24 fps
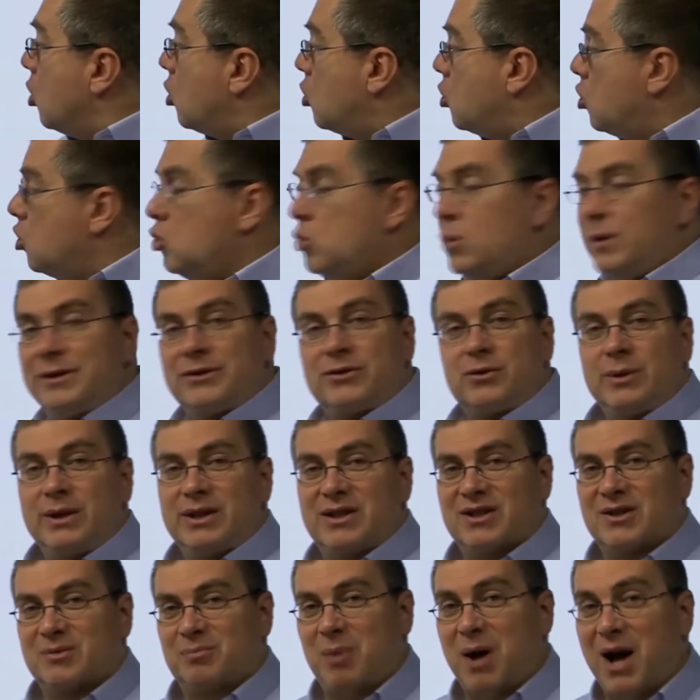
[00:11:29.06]
Who is
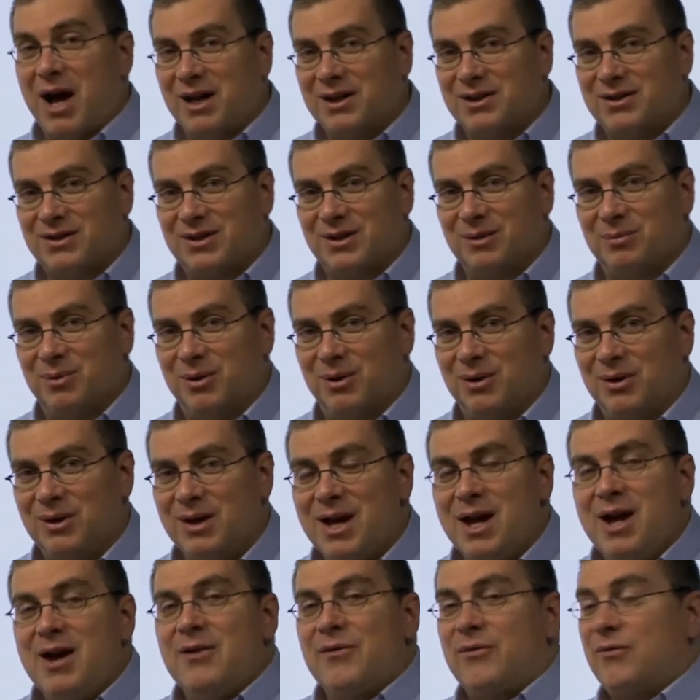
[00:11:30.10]
responsible
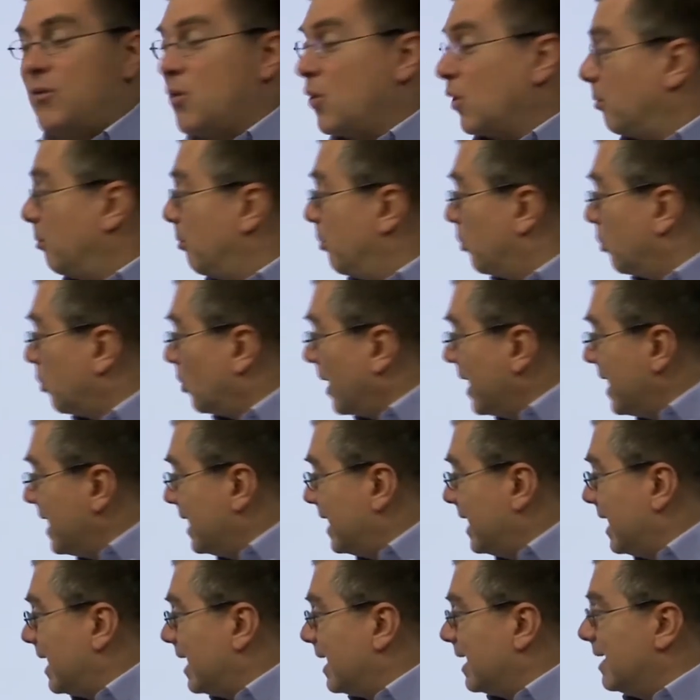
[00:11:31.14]
for
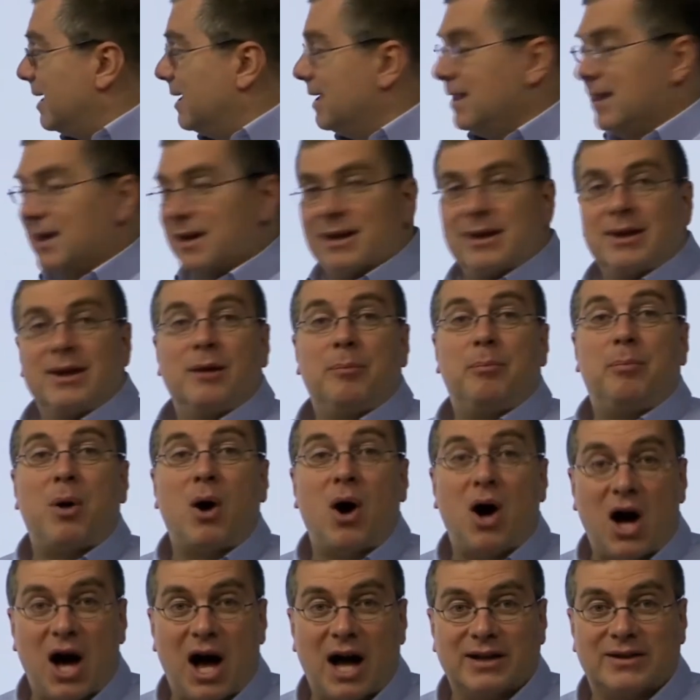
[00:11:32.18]
breaking the
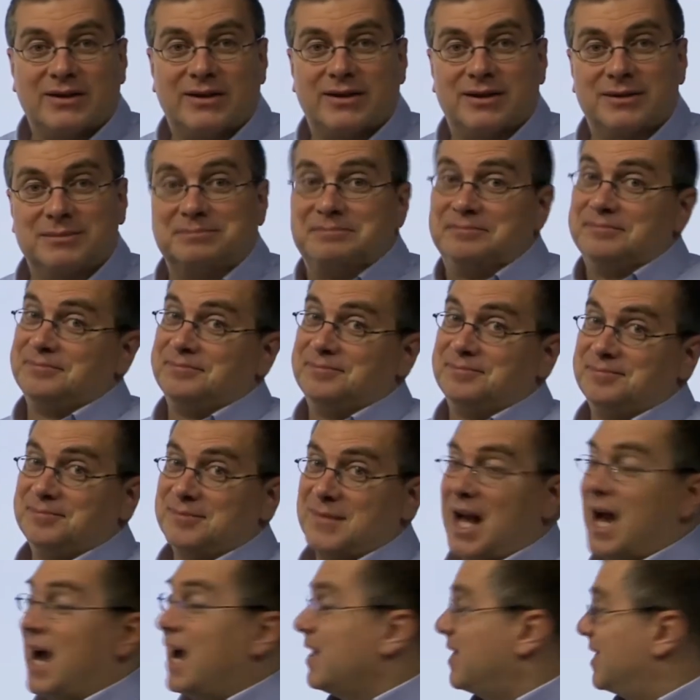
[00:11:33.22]
pot?
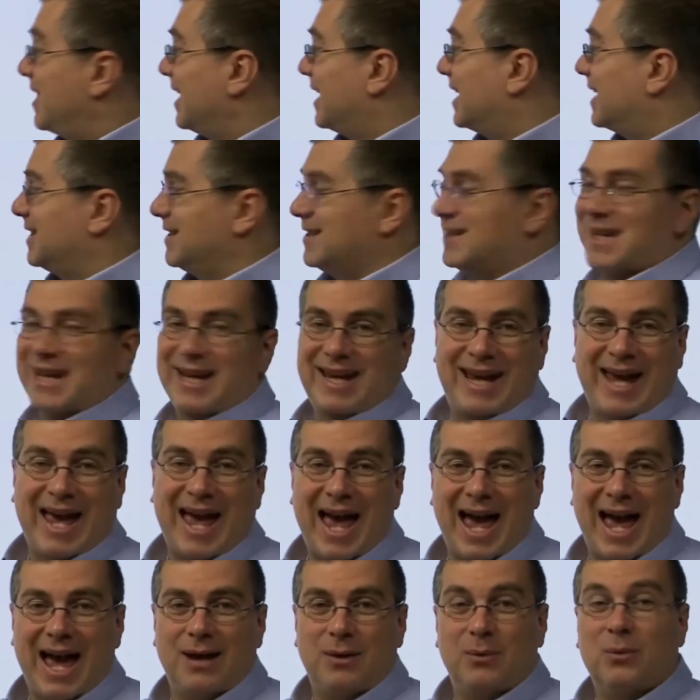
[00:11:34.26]
I think it's the
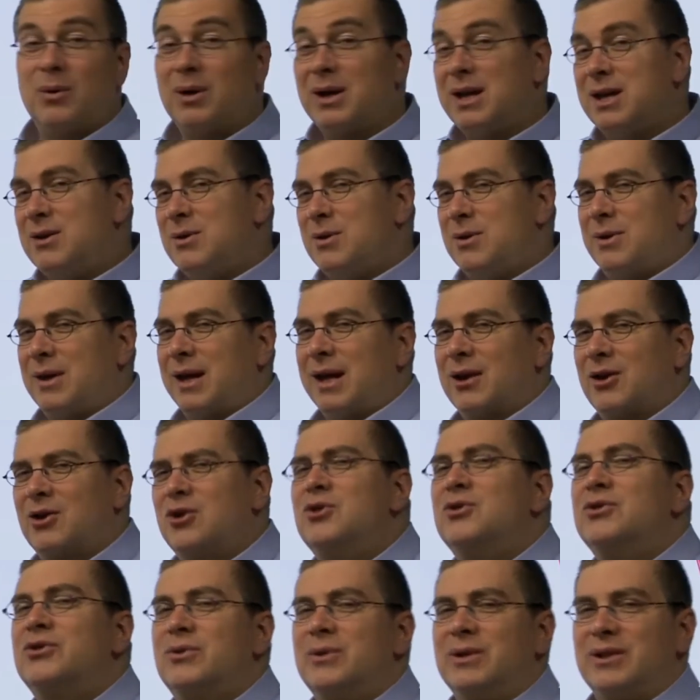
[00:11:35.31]
cat. What do you think?
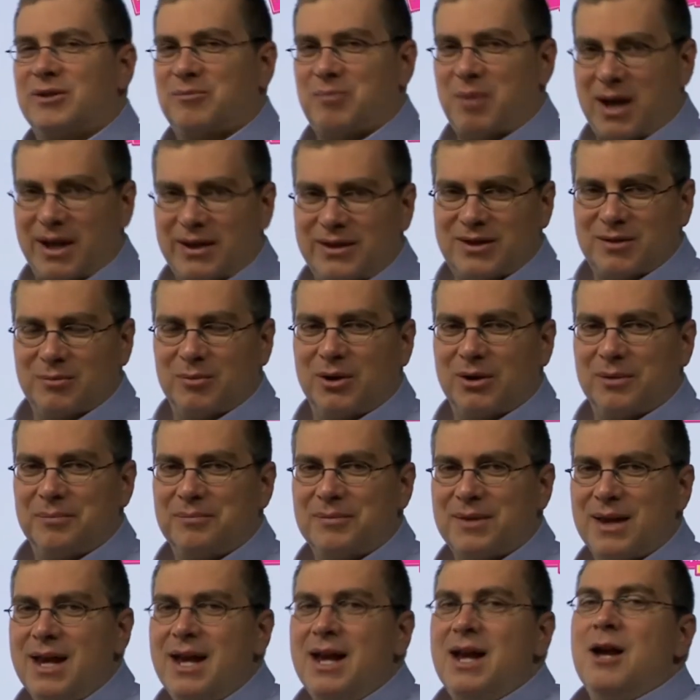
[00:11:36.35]
Who's responsible?
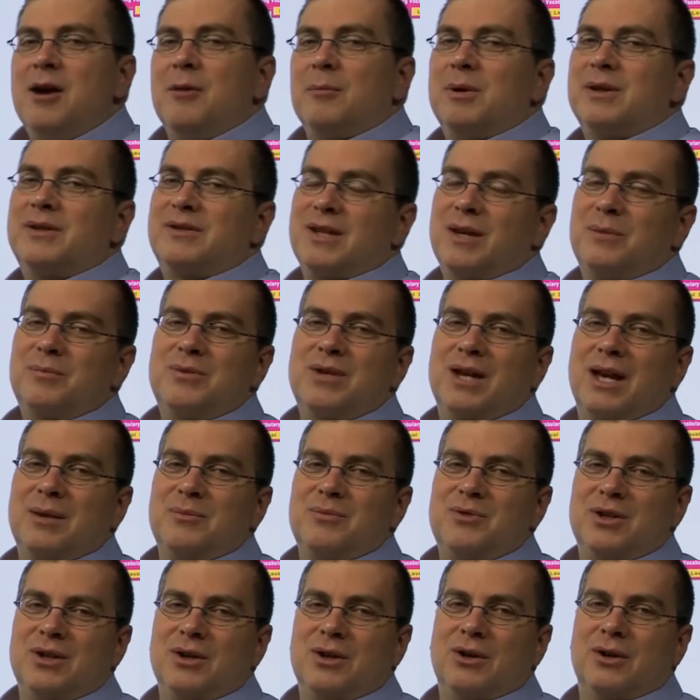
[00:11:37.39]
But
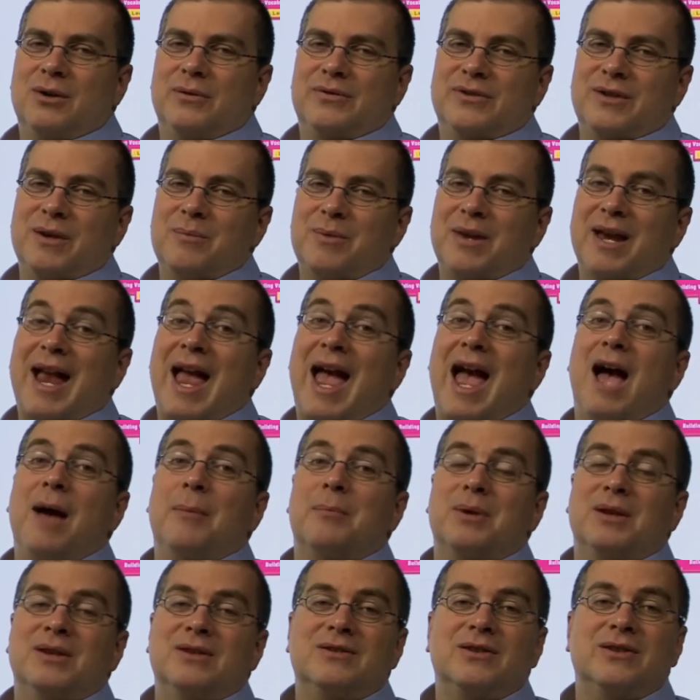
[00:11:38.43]
sometimes, you know, if something
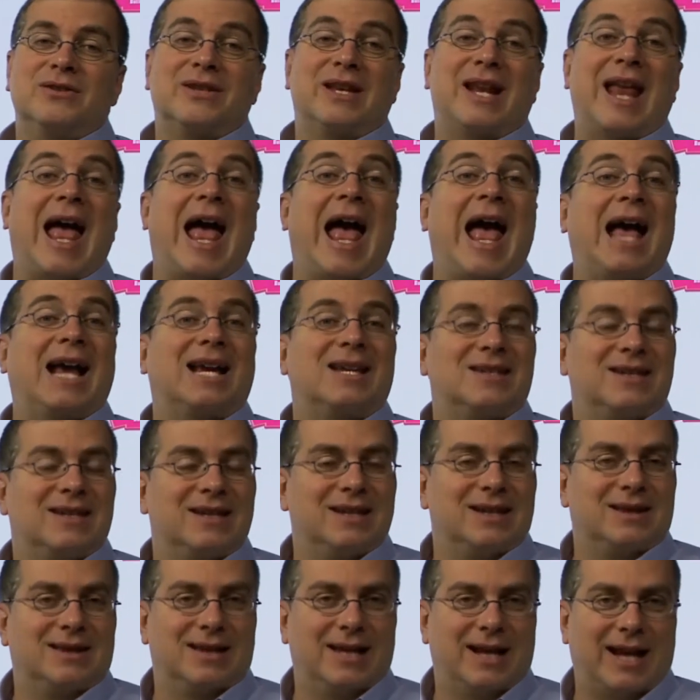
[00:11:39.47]
happens, there's an
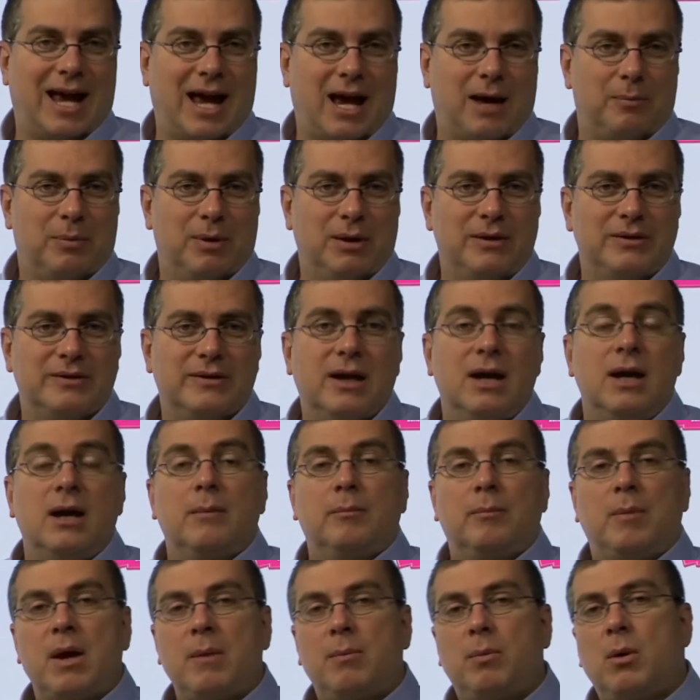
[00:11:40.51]
accident that happens,
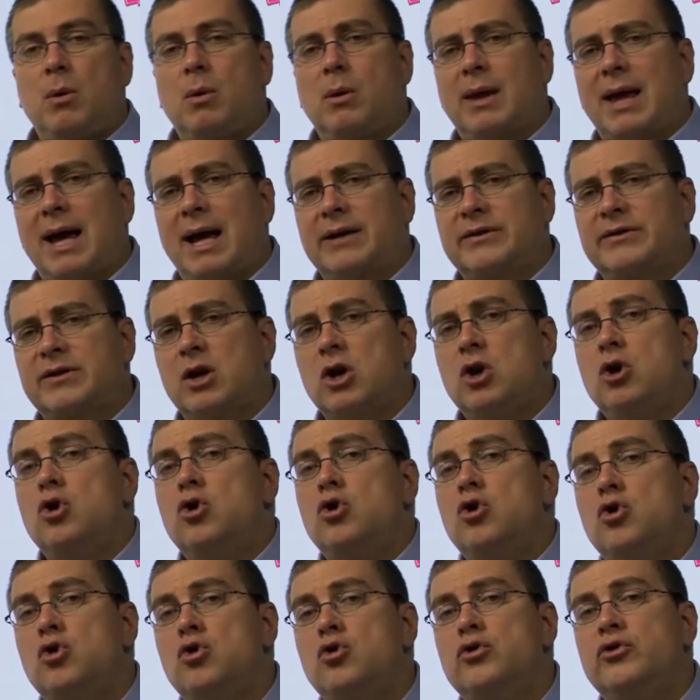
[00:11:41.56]
people will ask,
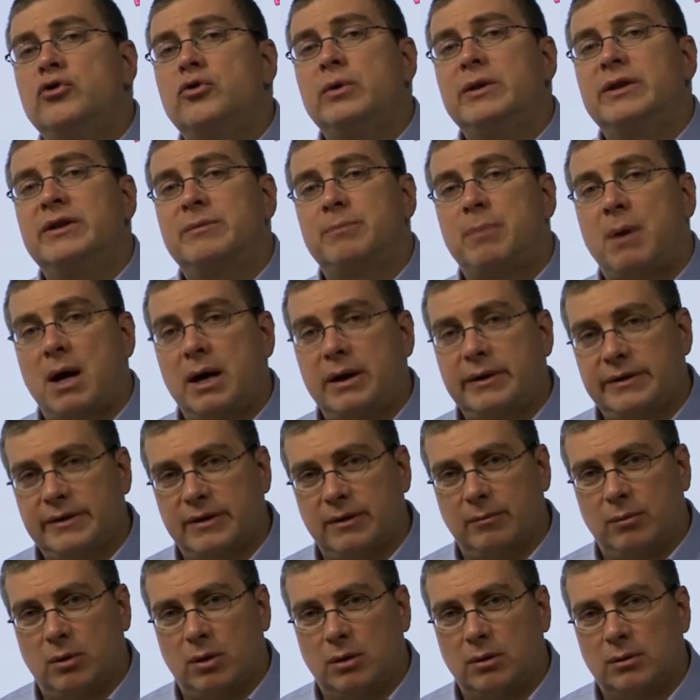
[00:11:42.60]
who's
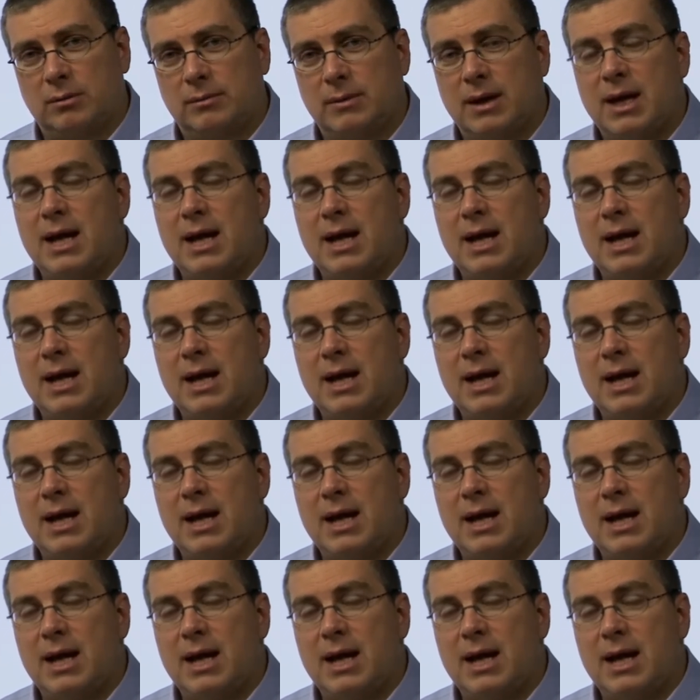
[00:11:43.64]
responsible?